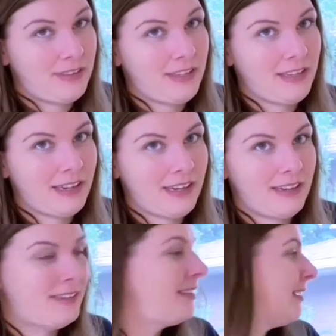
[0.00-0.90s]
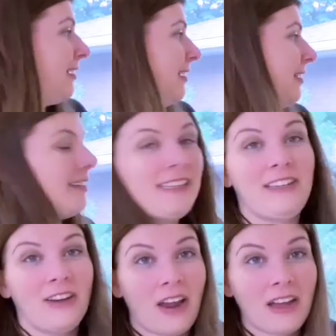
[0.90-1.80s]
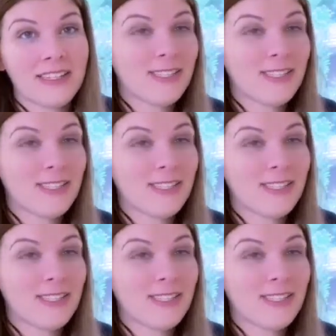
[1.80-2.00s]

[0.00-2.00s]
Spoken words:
the not